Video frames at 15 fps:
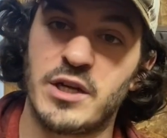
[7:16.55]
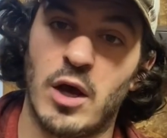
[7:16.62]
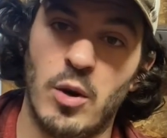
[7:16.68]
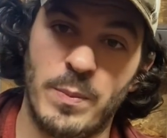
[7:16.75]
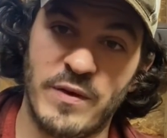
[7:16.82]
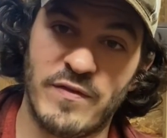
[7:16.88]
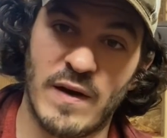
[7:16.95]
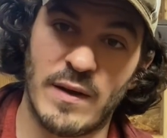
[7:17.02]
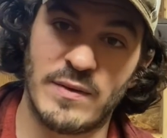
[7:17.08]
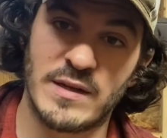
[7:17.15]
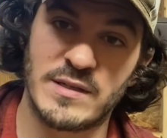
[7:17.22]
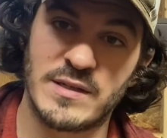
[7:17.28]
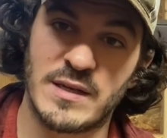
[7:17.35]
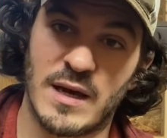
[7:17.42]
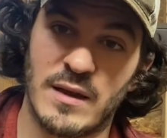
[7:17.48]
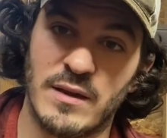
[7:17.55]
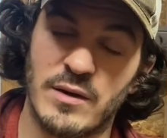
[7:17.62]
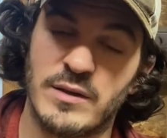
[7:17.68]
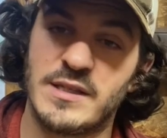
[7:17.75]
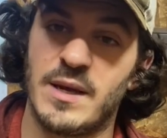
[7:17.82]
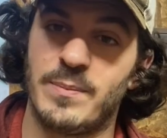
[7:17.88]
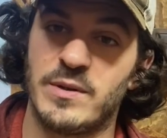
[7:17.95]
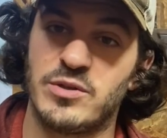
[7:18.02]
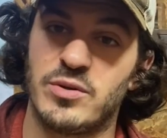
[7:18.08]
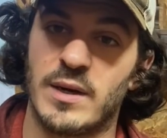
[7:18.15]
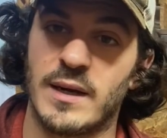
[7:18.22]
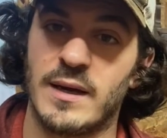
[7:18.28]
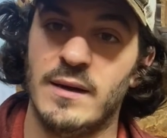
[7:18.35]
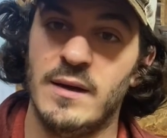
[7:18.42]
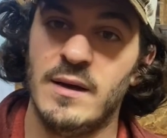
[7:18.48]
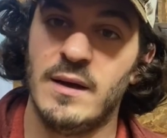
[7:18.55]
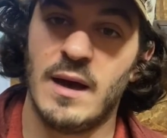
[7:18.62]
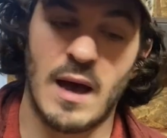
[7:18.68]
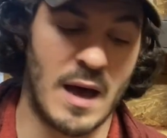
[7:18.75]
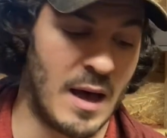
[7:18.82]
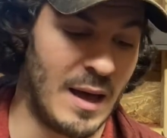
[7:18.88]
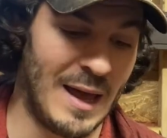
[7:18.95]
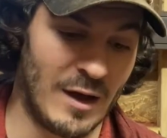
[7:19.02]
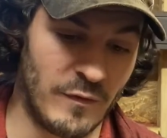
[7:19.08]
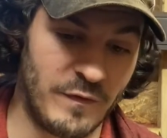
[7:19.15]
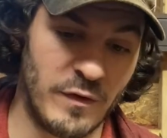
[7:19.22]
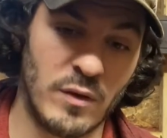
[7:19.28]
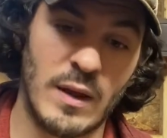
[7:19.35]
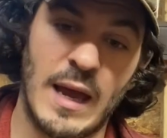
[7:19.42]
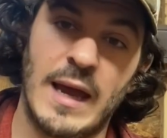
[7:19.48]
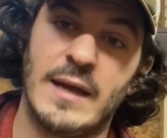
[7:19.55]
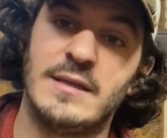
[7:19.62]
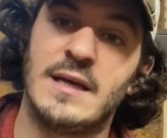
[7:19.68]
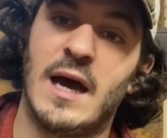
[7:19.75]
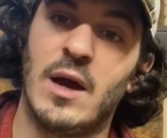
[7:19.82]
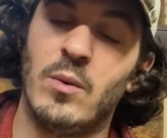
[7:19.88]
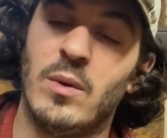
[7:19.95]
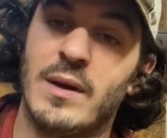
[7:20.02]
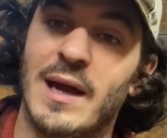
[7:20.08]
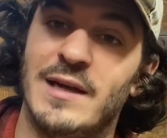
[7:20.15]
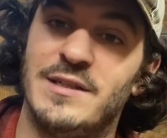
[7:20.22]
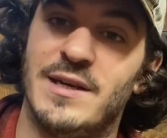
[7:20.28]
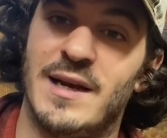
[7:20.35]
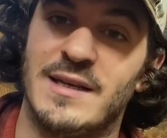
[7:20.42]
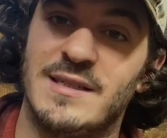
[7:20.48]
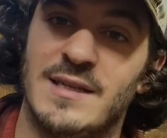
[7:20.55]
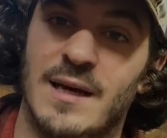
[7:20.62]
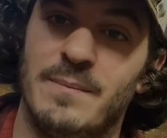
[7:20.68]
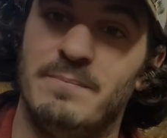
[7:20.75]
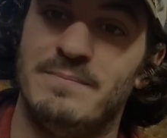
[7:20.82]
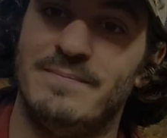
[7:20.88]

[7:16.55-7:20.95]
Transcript: I hope you found this little tip and trick helpful, and I will catch you next time.